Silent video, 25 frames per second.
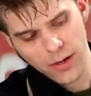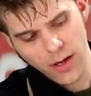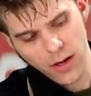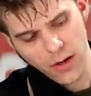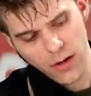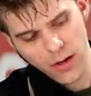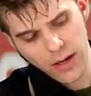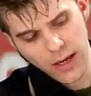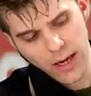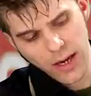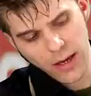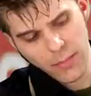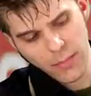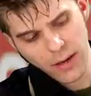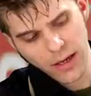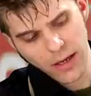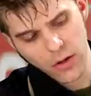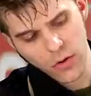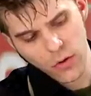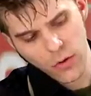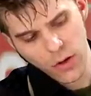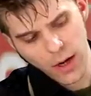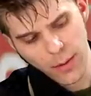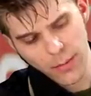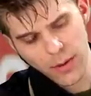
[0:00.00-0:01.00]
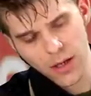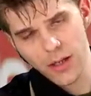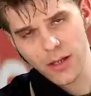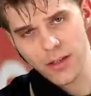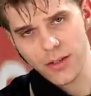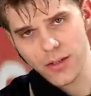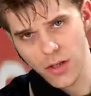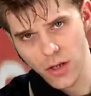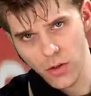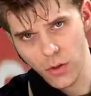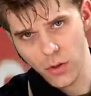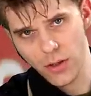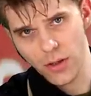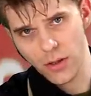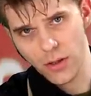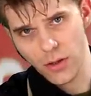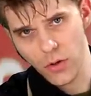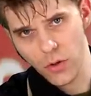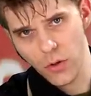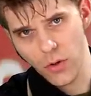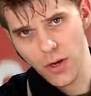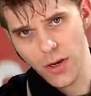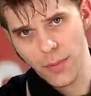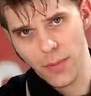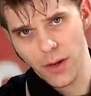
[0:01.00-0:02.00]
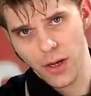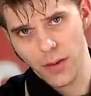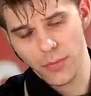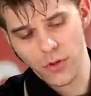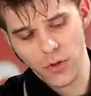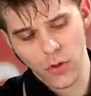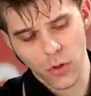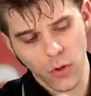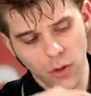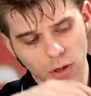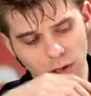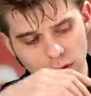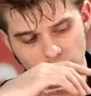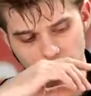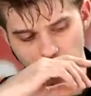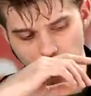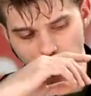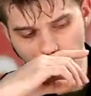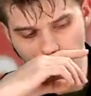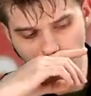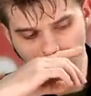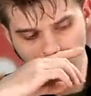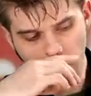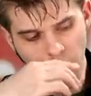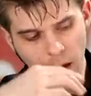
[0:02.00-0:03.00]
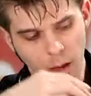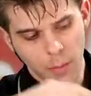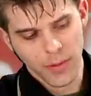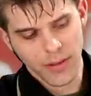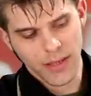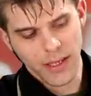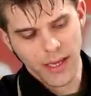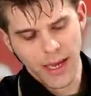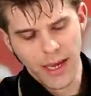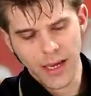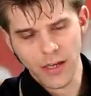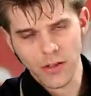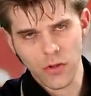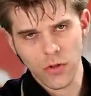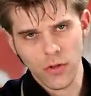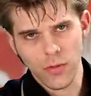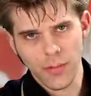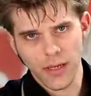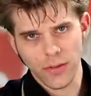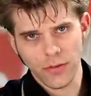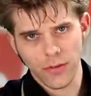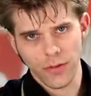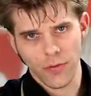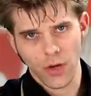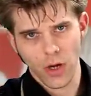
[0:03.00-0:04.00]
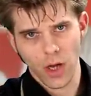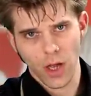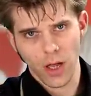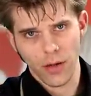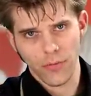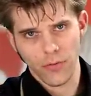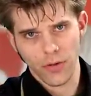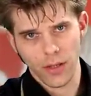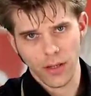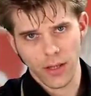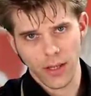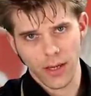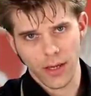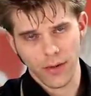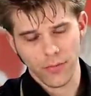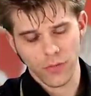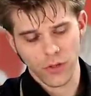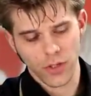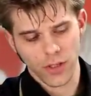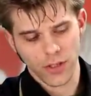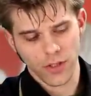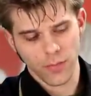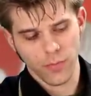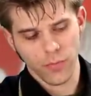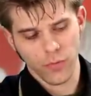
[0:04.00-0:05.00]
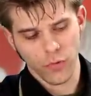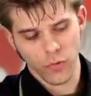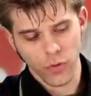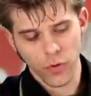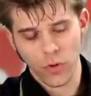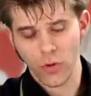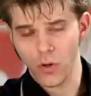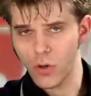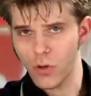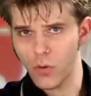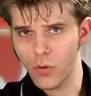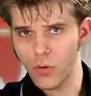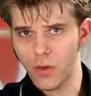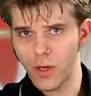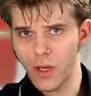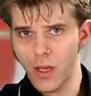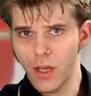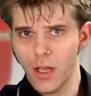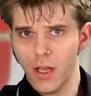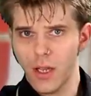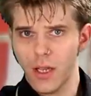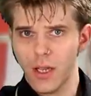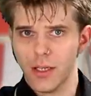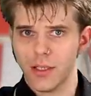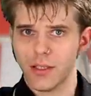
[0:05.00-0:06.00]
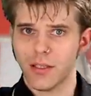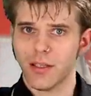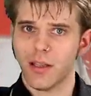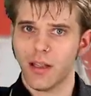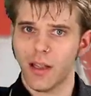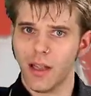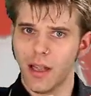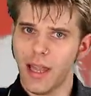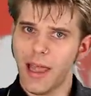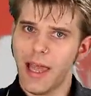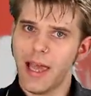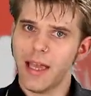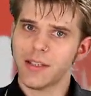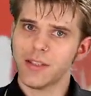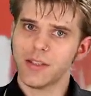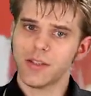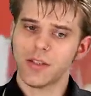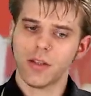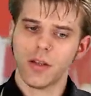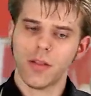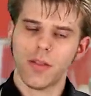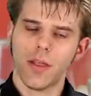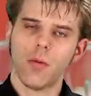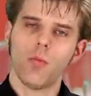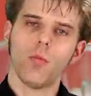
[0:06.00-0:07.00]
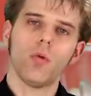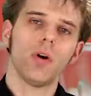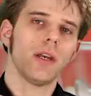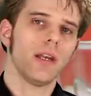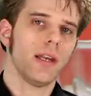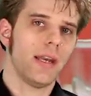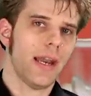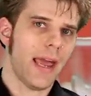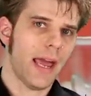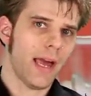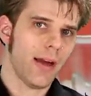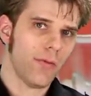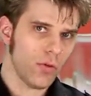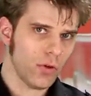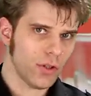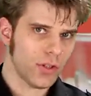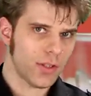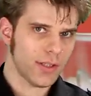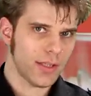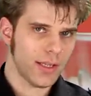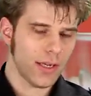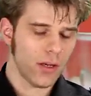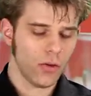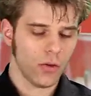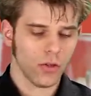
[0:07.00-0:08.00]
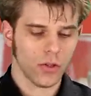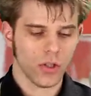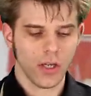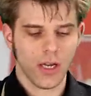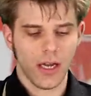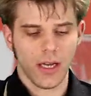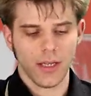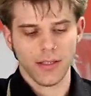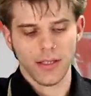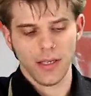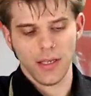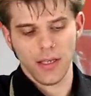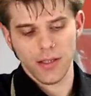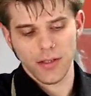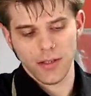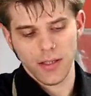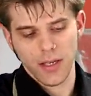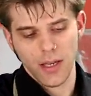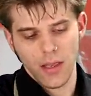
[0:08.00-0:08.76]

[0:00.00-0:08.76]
Now again, my crema is going to creep up towards there, but the actual amount of coffee that I've just brewed is less than what an average single shot is.